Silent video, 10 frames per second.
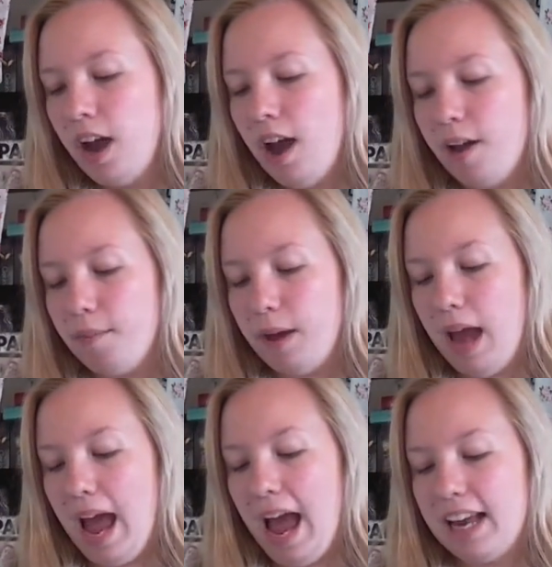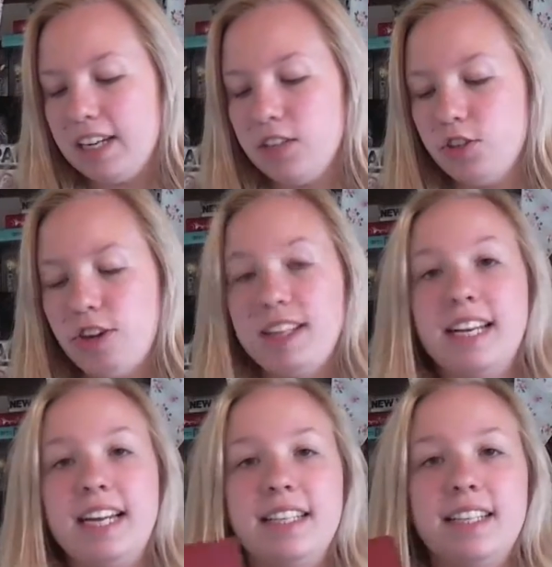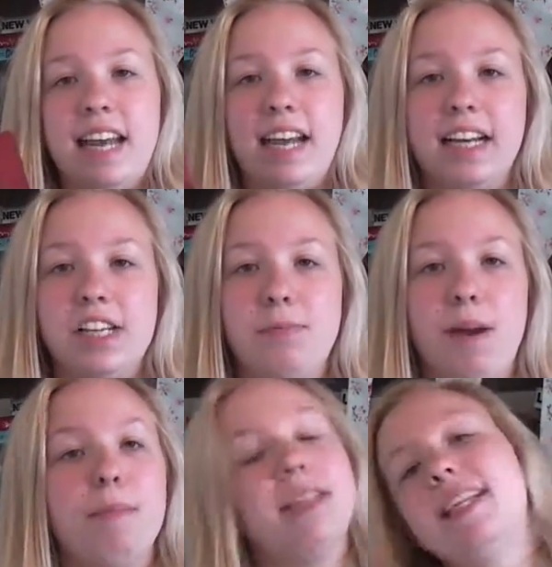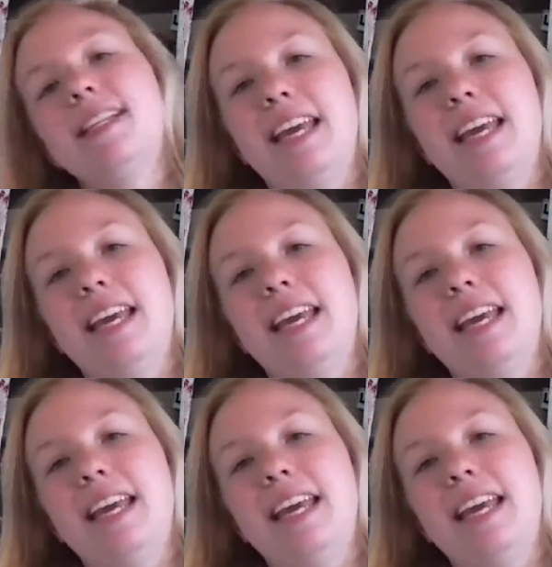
and translated to English by Mrs.